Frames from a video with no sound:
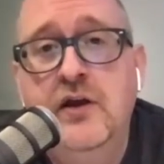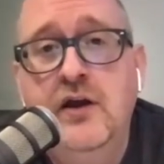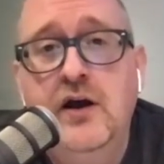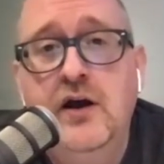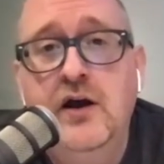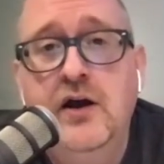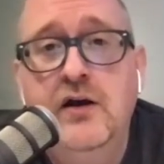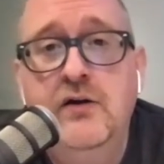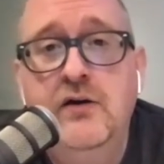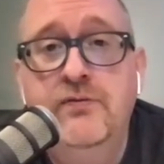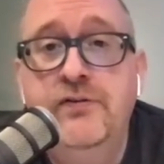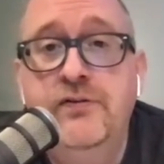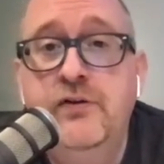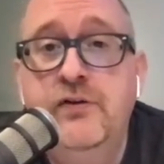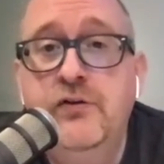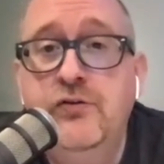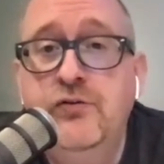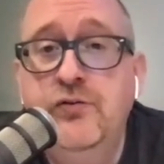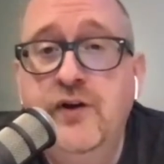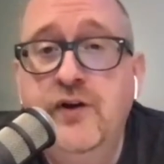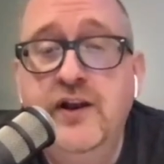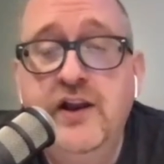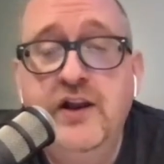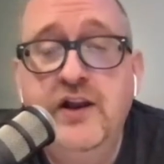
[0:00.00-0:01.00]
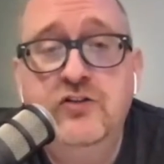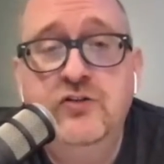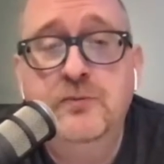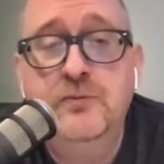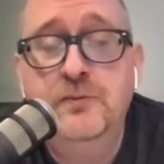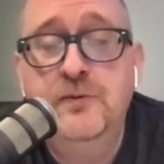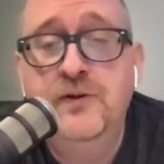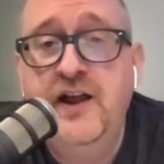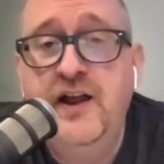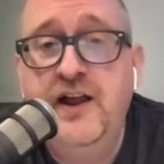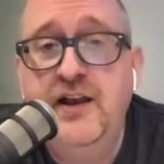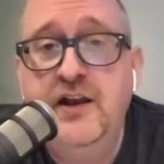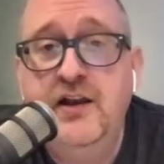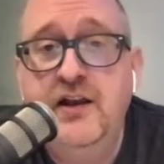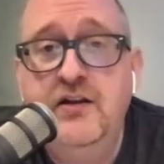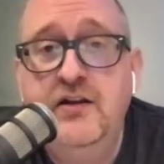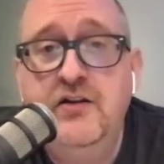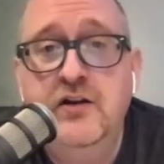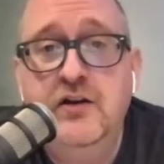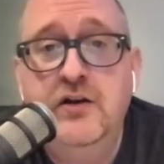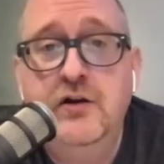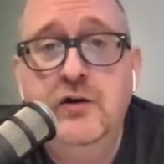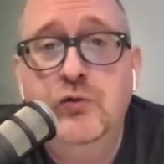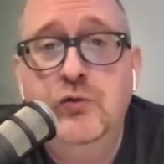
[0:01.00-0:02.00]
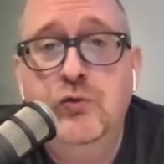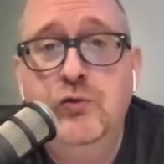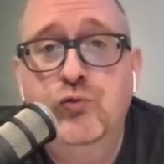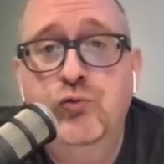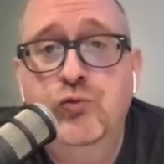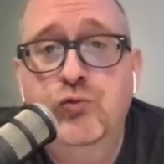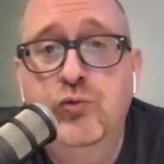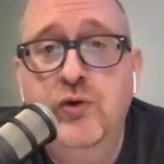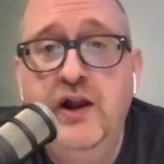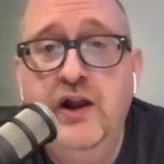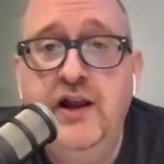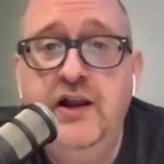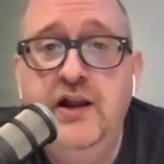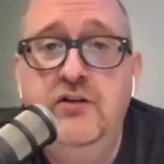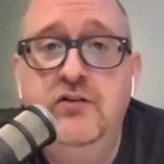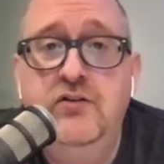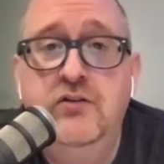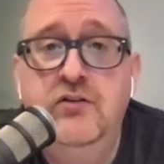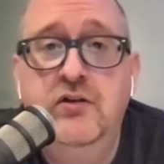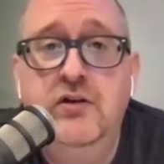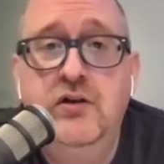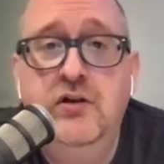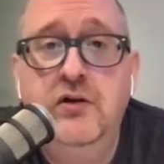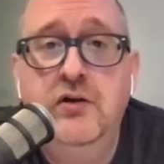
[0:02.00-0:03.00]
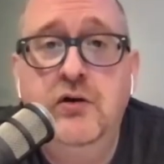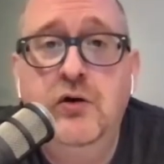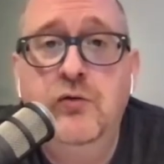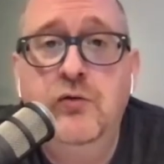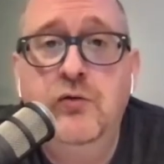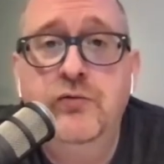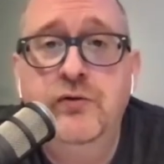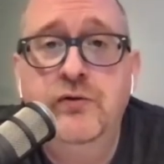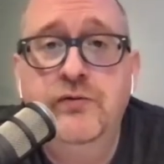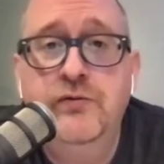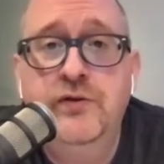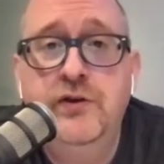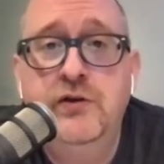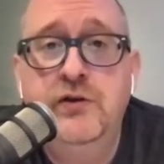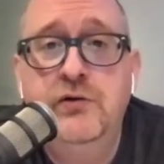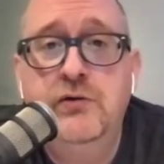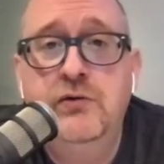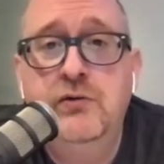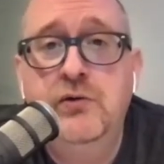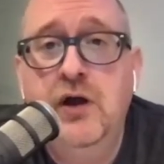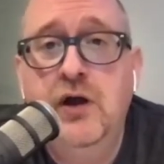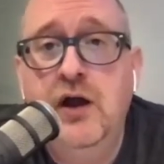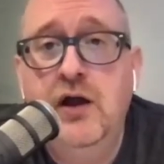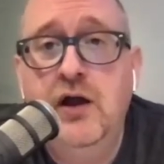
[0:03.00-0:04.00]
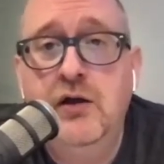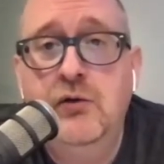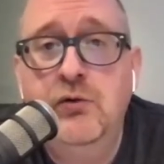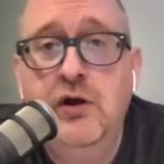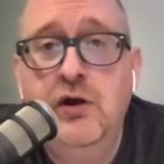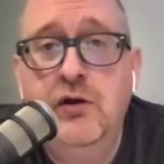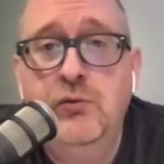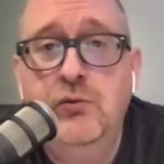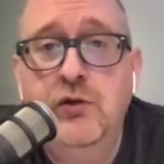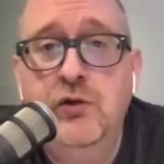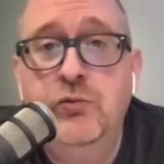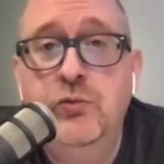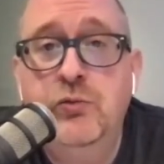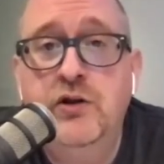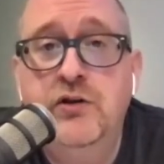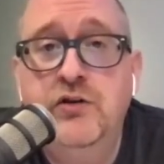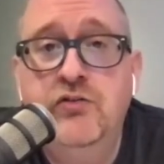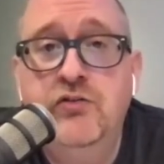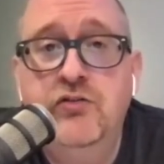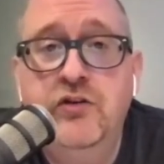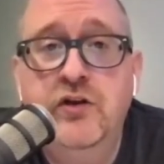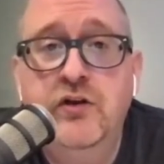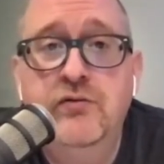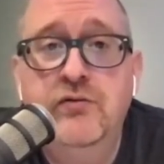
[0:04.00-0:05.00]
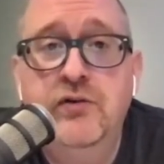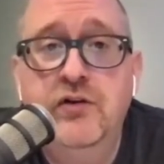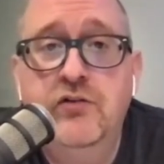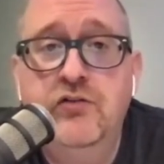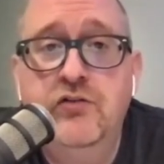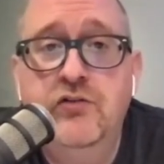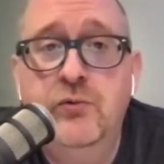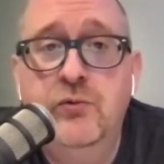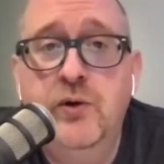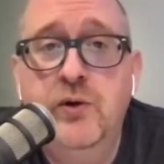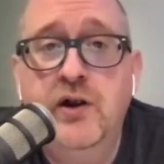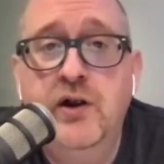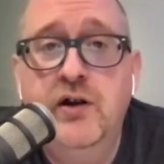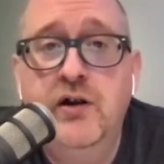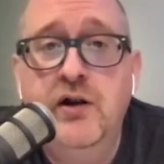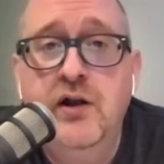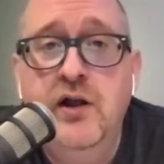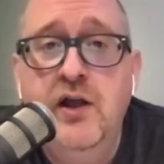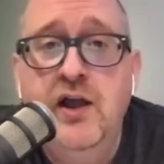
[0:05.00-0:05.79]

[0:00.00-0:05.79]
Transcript: Fuse Financial Planning did a great overview with One Discovery Square,